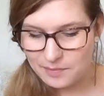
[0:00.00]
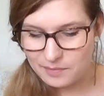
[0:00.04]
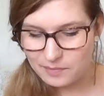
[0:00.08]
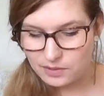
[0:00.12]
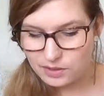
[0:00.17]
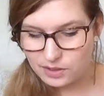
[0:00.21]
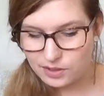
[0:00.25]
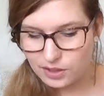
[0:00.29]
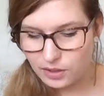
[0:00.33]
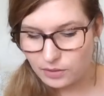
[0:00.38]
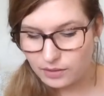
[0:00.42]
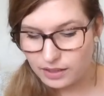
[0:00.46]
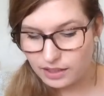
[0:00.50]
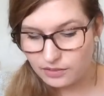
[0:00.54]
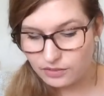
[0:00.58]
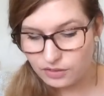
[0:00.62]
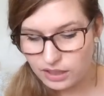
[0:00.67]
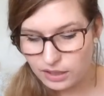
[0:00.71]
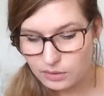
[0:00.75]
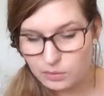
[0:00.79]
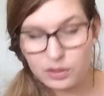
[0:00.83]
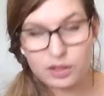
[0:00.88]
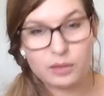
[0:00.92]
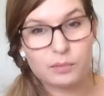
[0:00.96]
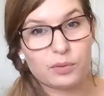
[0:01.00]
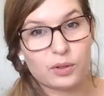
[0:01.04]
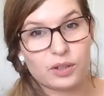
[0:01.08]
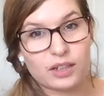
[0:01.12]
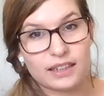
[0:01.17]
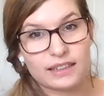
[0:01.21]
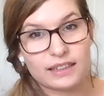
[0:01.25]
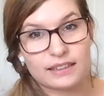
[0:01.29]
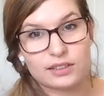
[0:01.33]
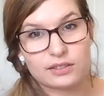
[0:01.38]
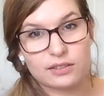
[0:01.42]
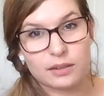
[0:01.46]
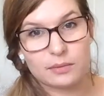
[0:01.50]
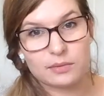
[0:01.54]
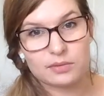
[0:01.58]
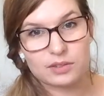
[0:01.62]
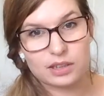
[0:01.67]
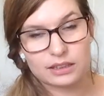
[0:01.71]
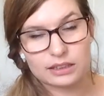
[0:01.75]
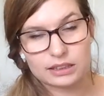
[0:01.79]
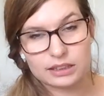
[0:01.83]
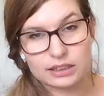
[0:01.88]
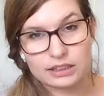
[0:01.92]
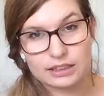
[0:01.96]
so if you did want to book an Instagram
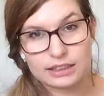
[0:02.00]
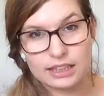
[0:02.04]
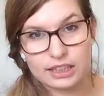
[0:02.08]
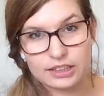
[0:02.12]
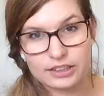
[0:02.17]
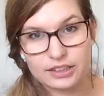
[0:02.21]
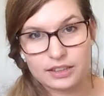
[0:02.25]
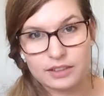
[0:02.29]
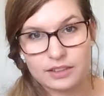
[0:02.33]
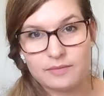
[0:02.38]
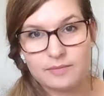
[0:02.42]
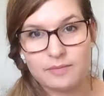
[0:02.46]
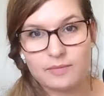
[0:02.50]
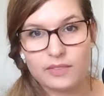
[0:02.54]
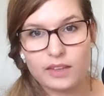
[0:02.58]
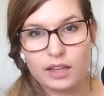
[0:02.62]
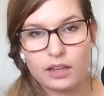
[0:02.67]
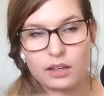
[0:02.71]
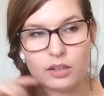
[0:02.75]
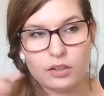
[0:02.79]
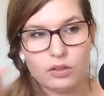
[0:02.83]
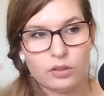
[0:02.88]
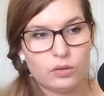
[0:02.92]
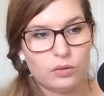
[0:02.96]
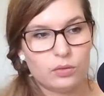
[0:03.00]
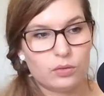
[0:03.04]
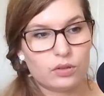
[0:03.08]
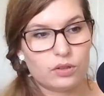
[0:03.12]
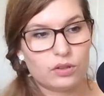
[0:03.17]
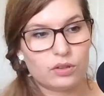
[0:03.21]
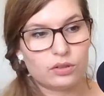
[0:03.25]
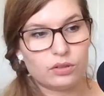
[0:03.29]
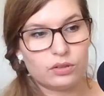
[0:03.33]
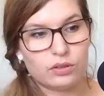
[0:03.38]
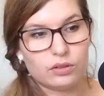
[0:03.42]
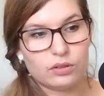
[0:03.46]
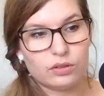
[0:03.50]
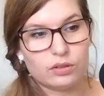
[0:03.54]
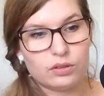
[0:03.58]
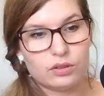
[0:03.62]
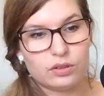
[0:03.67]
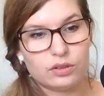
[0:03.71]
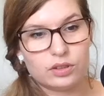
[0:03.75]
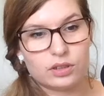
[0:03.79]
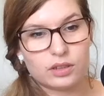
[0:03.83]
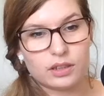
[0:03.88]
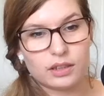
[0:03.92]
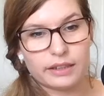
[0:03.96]
strategy session, you
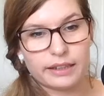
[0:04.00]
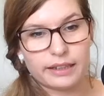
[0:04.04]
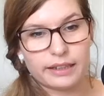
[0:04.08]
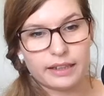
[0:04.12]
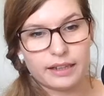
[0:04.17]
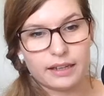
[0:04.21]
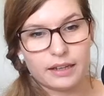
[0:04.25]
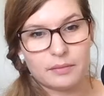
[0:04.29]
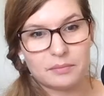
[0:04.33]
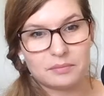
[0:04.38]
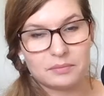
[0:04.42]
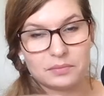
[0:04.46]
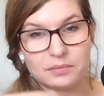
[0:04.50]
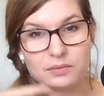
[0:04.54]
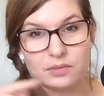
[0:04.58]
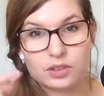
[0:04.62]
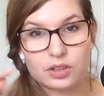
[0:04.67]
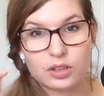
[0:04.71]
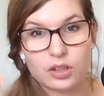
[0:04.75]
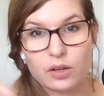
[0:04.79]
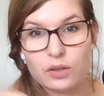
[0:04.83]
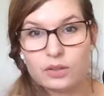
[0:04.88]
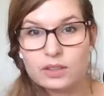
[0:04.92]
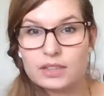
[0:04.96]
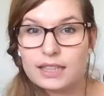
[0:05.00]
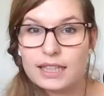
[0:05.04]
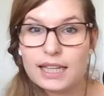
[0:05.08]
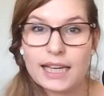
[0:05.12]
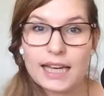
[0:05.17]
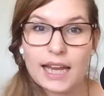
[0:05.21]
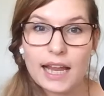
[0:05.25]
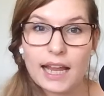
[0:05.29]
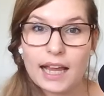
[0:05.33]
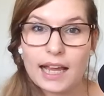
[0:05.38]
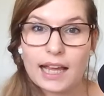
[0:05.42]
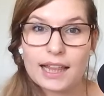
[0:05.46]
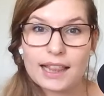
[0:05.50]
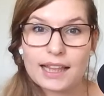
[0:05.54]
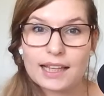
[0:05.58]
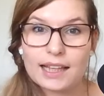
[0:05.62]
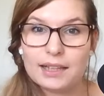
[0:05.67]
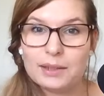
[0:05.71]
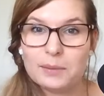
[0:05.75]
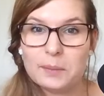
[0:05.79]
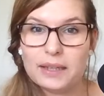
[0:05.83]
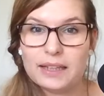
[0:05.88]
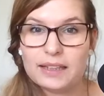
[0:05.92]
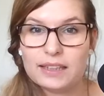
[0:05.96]
could go to the link
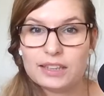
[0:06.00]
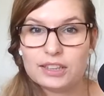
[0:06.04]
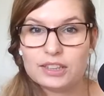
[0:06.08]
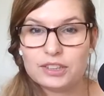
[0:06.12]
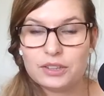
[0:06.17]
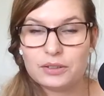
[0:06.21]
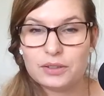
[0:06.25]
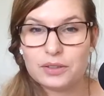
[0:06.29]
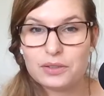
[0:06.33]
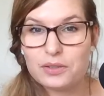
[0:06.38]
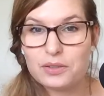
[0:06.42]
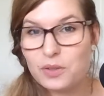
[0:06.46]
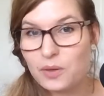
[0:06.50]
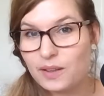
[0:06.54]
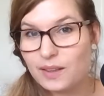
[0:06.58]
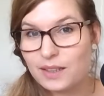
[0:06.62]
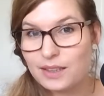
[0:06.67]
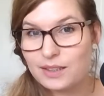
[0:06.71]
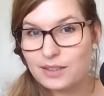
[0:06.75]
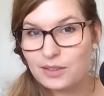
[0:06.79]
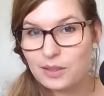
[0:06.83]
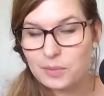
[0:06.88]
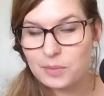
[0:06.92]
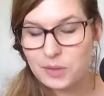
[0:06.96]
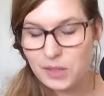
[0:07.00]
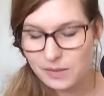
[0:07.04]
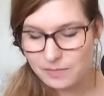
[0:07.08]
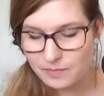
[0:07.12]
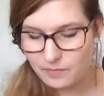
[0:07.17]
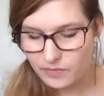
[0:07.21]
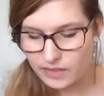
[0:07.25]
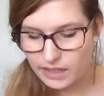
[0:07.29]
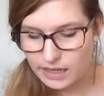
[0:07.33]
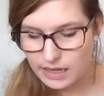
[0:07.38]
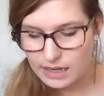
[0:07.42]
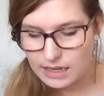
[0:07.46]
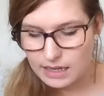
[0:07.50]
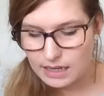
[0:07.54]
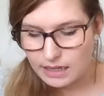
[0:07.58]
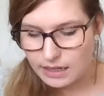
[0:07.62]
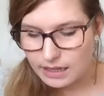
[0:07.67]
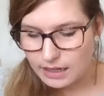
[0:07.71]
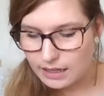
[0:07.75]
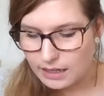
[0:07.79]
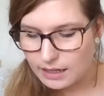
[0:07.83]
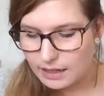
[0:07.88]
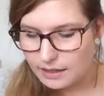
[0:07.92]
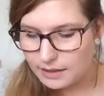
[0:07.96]
that'll be in the show notes or in the description.
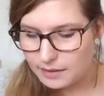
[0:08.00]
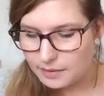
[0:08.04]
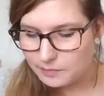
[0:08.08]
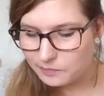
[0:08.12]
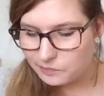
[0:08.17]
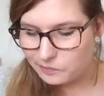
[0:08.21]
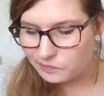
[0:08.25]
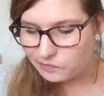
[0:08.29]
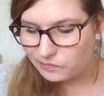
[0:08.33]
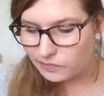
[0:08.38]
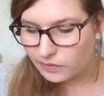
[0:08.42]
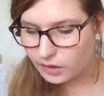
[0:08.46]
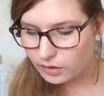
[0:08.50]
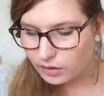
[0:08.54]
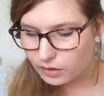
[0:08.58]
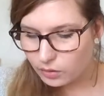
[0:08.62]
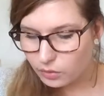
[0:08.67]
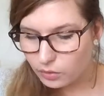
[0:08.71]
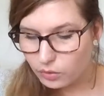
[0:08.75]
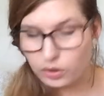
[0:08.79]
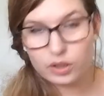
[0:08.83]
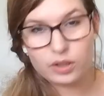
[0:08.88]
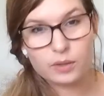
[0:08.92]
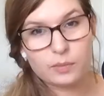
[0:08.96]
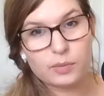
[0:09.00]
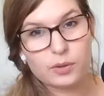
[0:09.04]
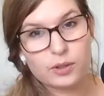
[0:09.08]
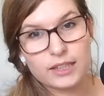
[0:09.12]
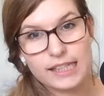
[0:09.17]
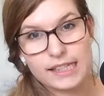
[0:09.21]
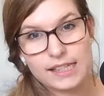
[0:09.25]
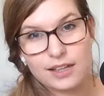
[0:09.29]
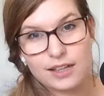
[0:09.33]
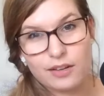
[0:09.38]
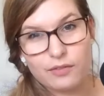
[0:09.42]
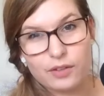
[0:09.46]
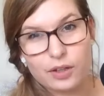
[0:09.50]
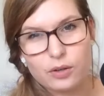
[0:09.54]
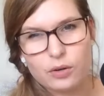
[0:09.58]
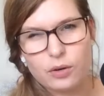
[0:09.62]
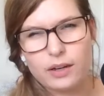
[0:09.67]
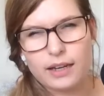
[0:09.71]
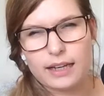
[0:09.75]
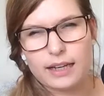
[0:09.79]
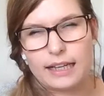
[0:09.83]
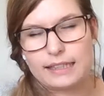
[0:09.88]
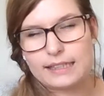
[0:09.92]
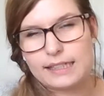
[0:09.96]
Or you could book a discovery call
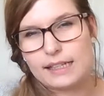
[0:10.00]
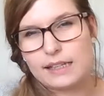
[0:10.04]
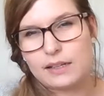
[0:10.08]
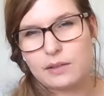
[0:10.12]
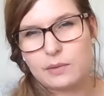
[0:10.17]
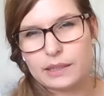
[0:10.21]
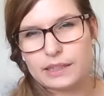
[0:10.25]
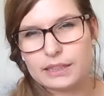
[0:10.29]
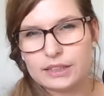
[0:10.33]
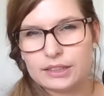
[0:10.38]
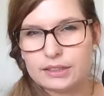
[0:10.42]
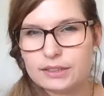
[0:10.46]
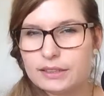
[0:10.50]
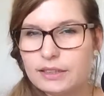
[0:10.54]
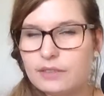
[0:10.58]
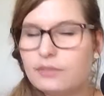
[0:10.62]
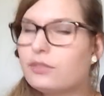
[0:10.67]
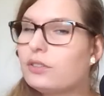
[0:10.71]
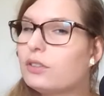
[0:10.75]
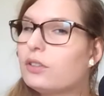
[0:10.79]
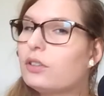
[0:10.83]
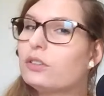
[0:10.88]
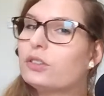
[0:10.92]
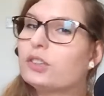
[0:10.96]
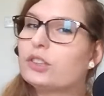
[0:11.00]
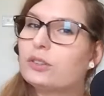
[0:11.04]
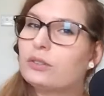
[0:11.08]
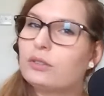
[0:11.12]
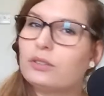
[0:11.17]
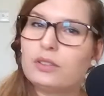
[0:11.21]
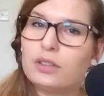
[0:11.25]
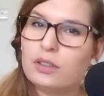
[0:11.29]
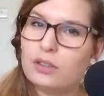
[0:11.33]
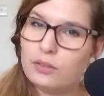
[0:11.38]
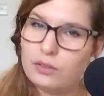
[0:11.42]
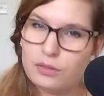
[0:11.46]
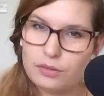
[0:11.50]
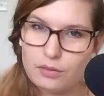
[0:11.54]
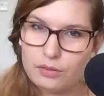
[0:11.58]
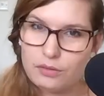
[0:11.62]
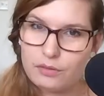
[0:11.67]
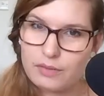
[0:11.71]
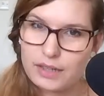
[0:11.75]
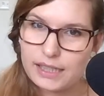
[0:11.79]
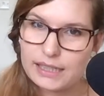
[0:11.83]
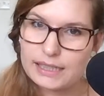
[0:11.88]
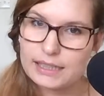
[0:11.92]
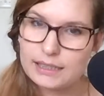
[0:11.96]
and ask any questions if you're not sure that you're
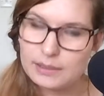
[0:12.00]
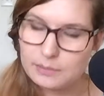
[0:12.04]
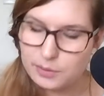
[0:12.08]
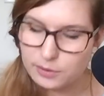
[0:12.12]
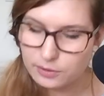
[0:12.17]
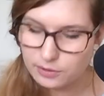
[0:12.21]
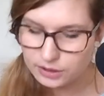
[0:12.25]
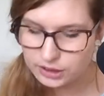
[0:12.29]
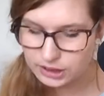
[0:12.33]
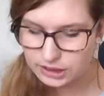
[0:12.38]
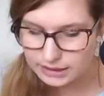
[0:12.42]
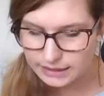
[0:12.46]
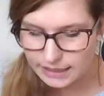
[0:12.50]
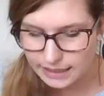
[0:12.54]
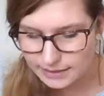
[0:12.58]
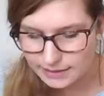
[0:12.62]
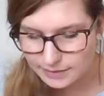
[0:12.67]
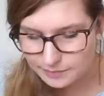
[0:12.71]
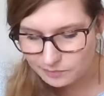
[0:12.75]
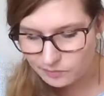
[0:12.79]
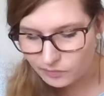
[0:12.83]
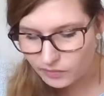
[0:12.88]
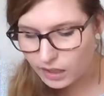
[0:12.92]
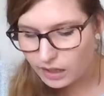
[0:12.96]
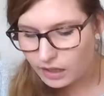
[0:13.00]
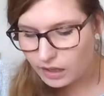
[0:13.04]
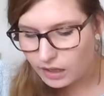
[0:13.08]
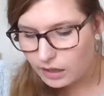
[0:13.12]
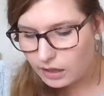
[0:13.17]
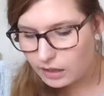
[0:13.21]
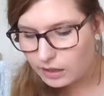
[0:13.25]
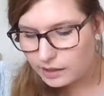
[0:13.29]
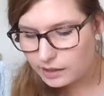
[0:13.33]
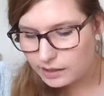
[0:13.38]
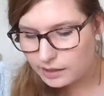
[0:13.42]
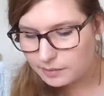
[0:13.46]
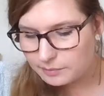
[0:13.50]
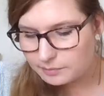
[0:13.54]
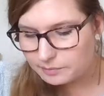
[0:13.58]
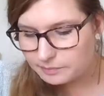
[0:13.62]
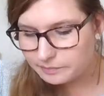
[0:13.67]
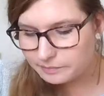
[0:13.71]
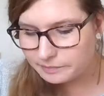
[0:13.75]
ready to book just yet. But